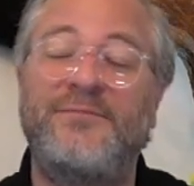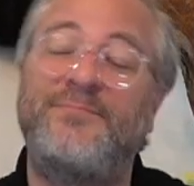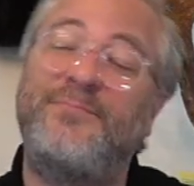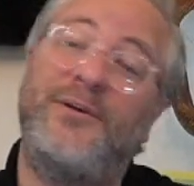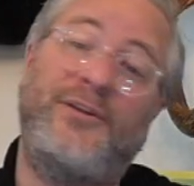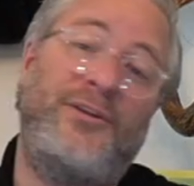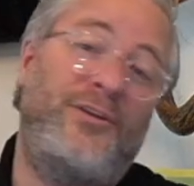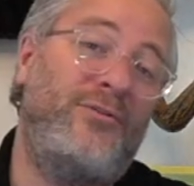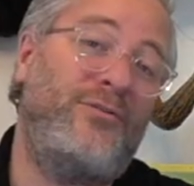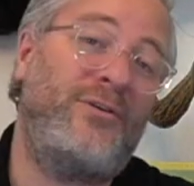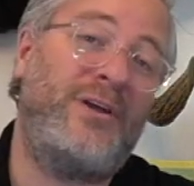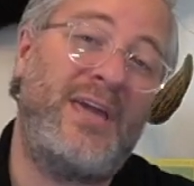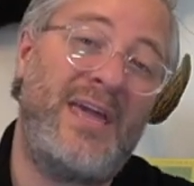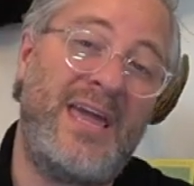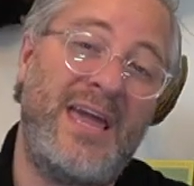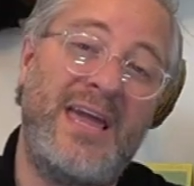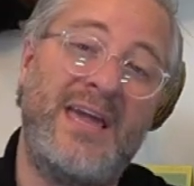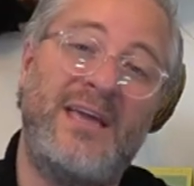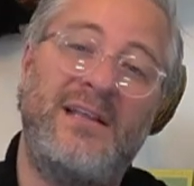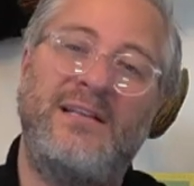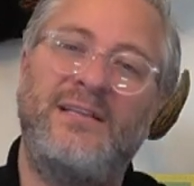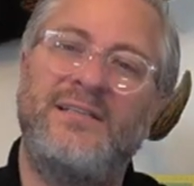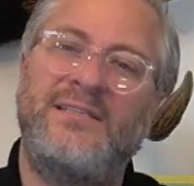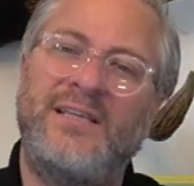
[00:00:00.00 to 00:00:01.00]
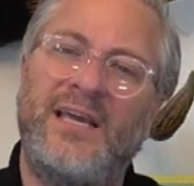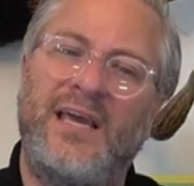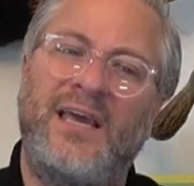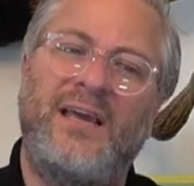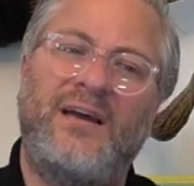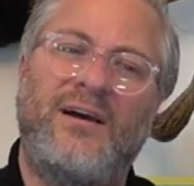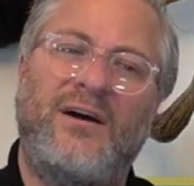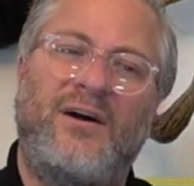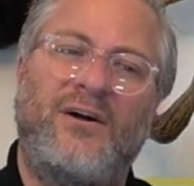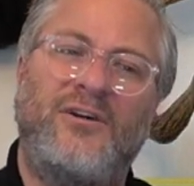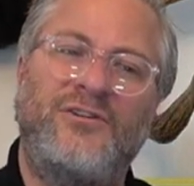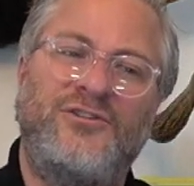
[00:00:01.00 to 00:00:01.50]
but you can't take
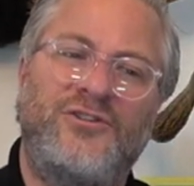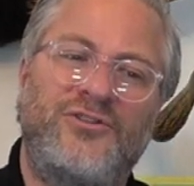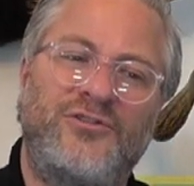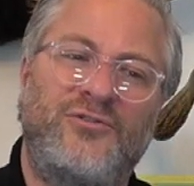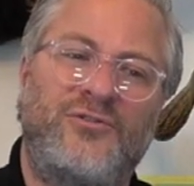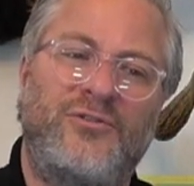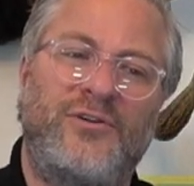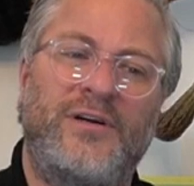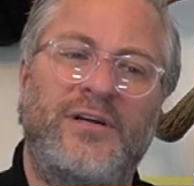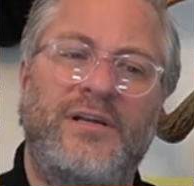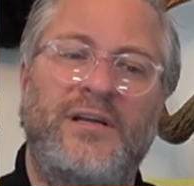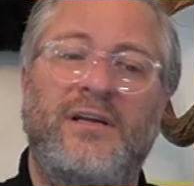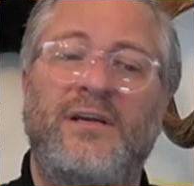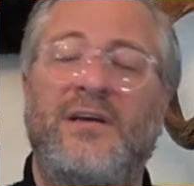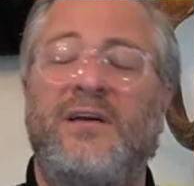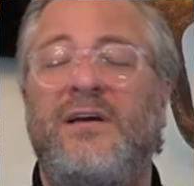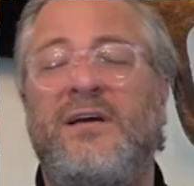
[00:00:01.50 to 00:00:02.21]
our joy.